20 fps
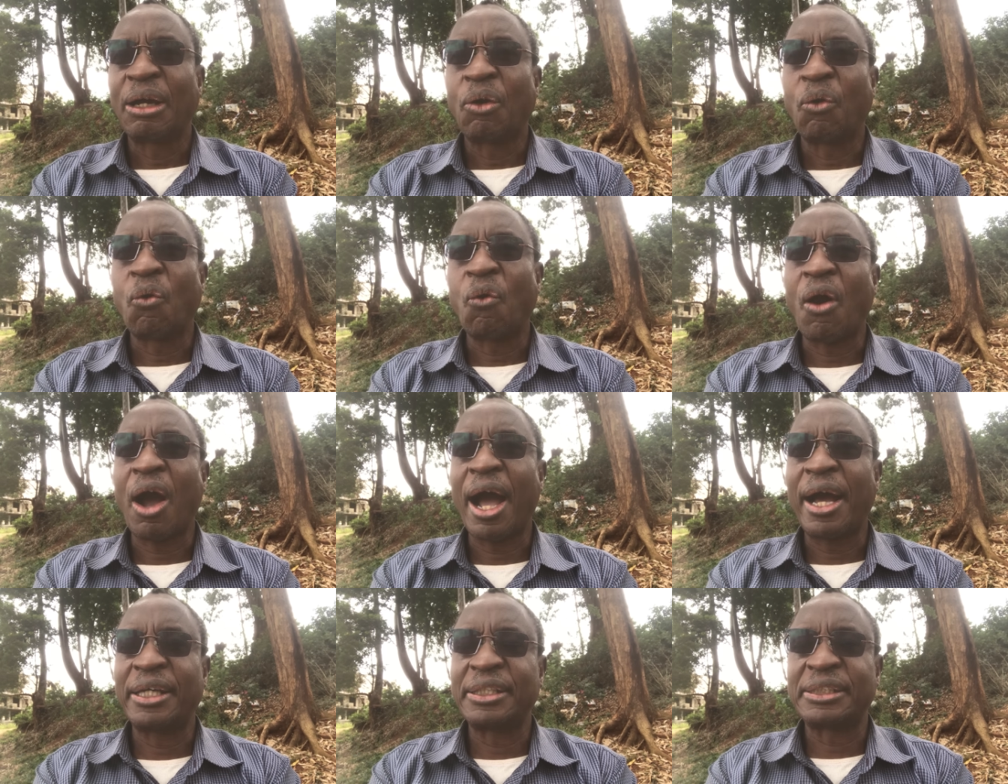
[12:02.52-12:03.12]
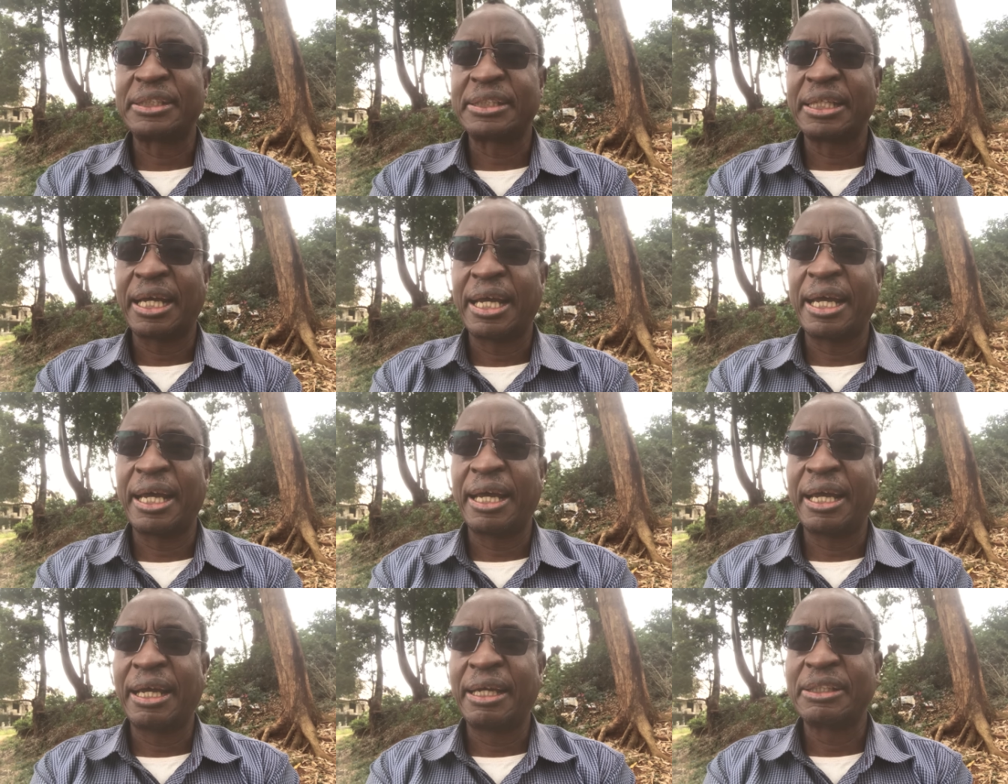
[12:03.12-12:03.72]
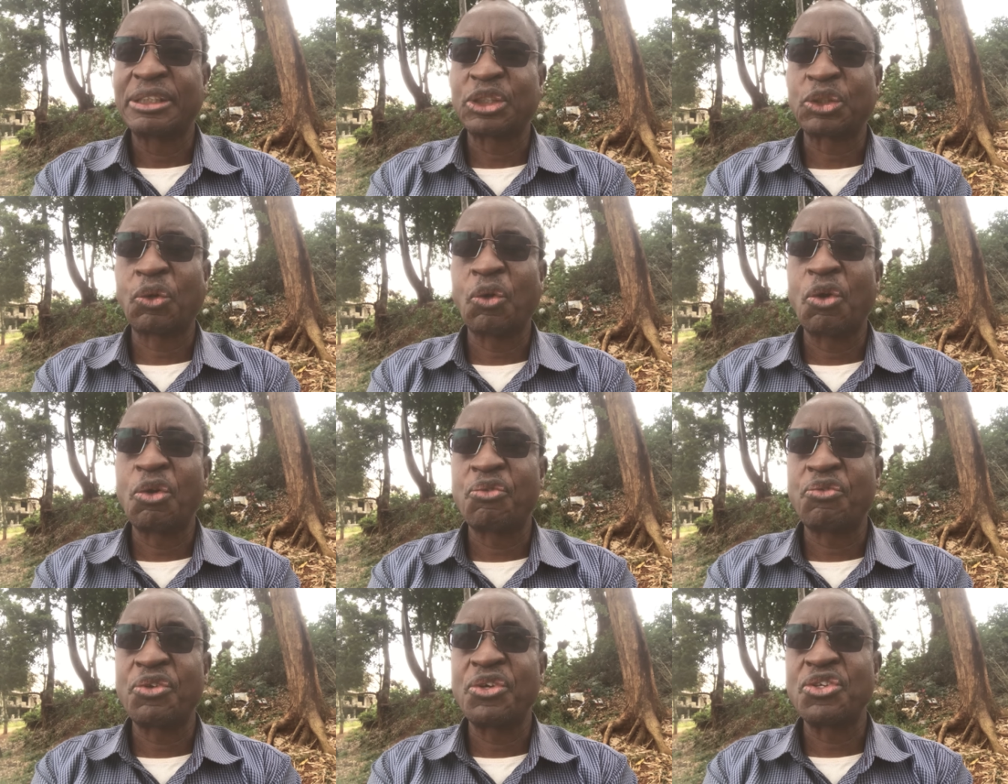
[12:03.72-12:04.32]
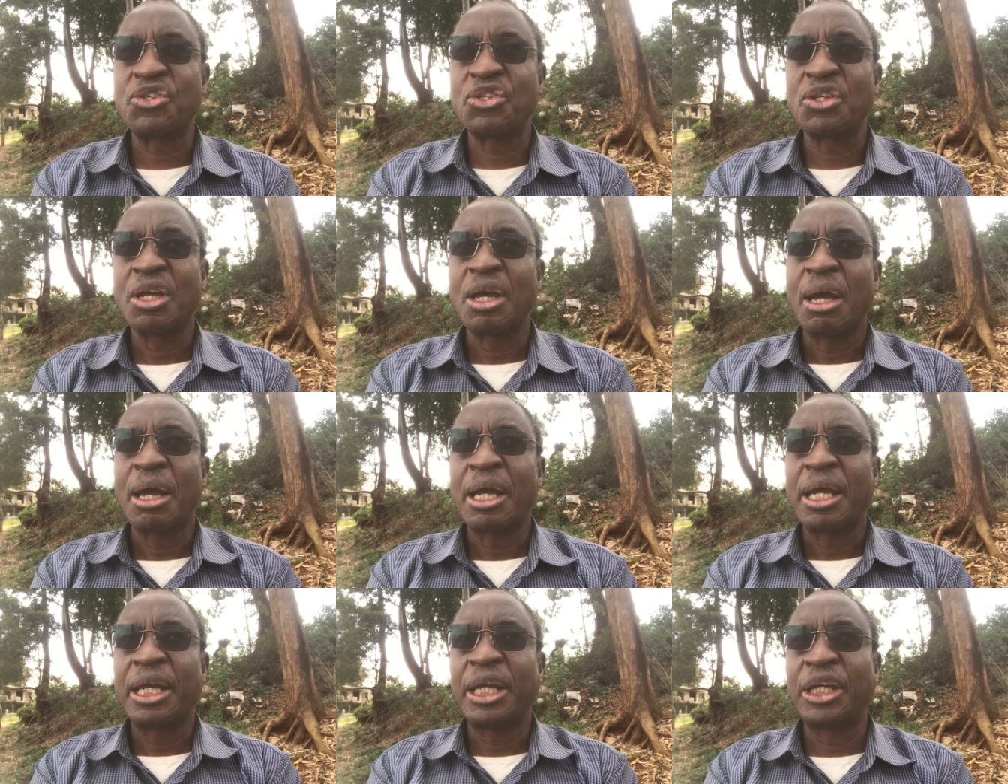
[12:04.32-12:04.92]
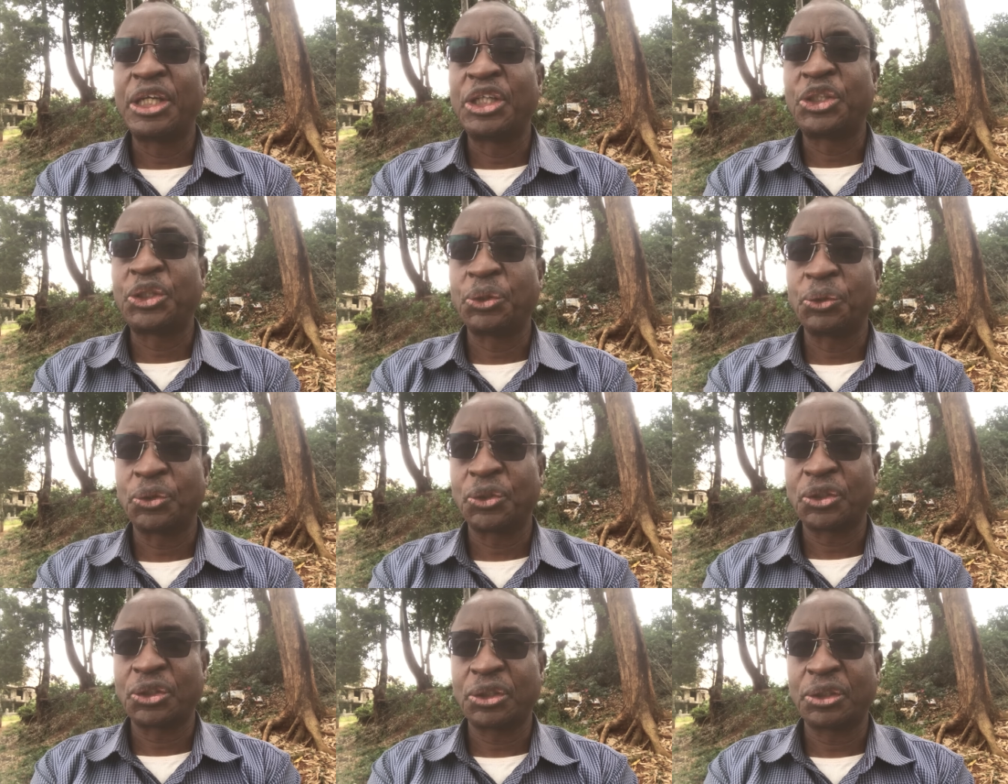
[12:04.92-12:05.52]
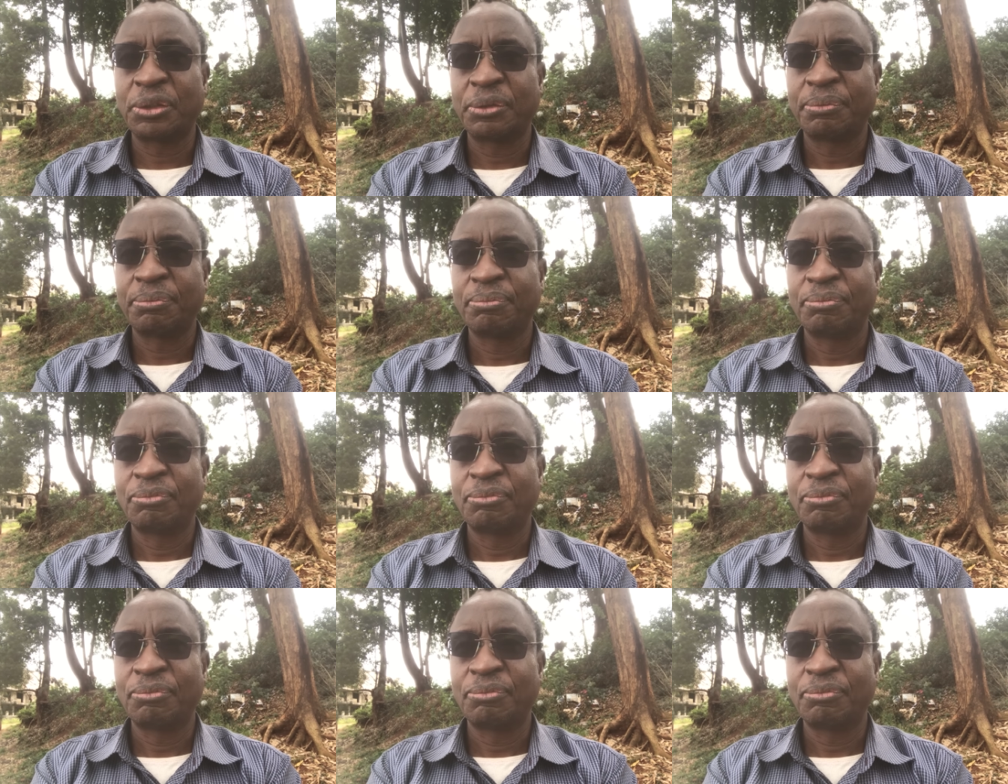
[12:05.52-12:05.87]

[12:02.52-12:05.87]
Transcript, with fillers: who has uh, school fees issues.